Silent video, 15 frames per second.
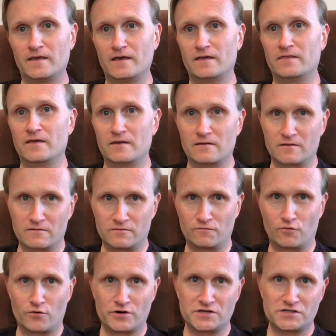and then
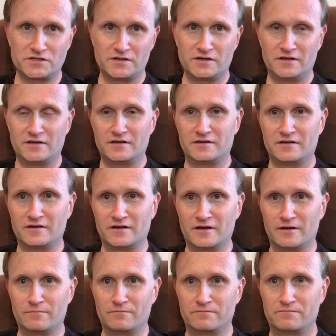divorced.
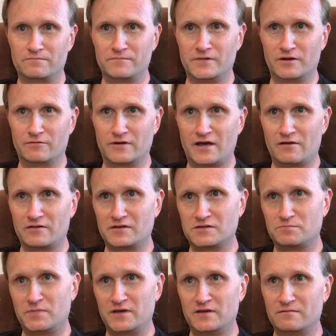Um, you know, now
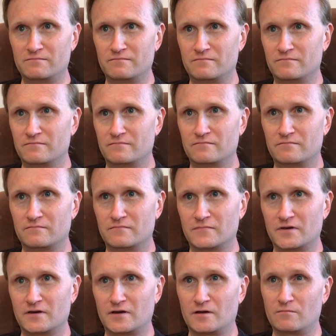it's been
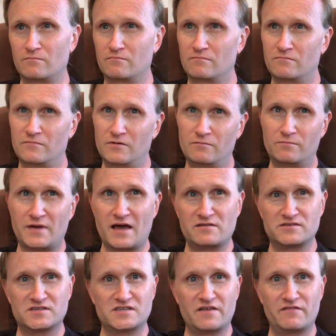um,
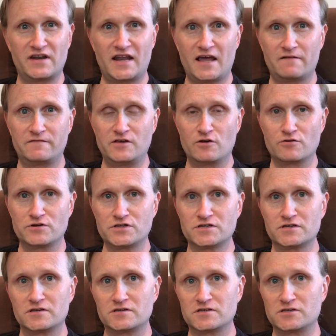about seven and a half
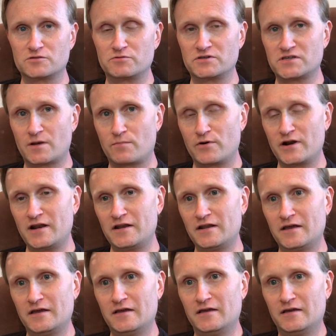years since we separated,
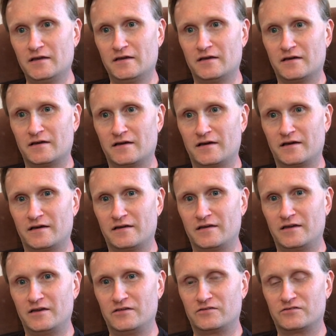
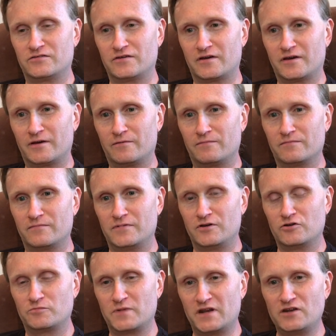it's uh,
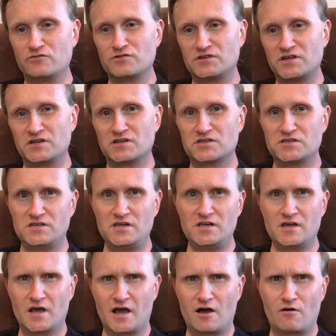you know it's been interesting to
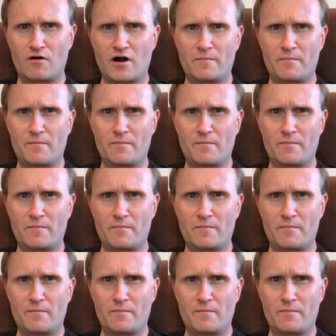see how